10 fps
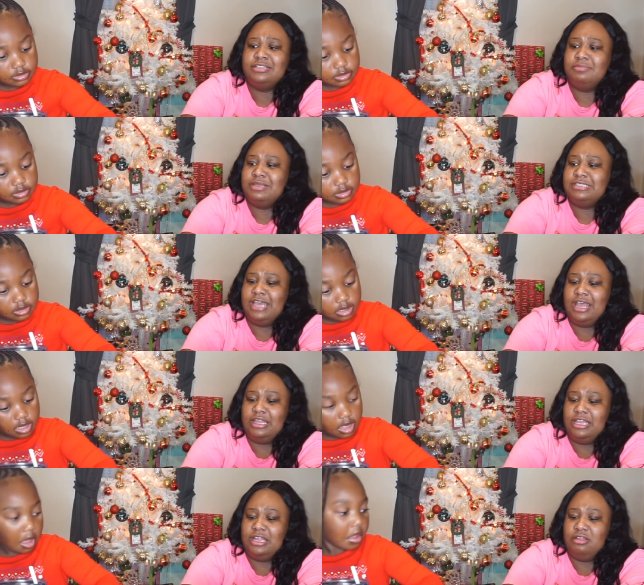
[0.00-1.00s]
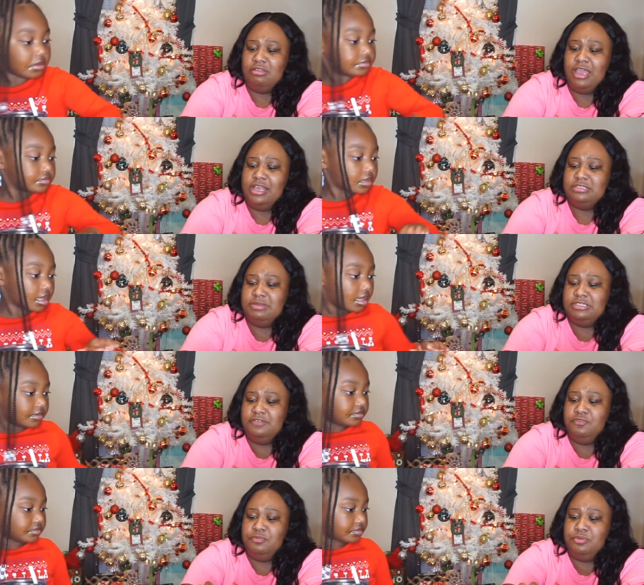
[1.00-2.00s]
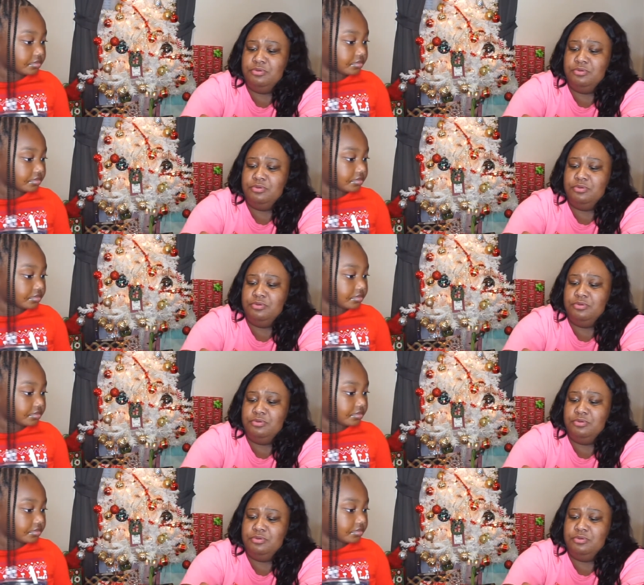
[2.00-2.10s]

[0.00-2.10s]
Speaker 1: in my salad and I don't like eggs in my seafood bowl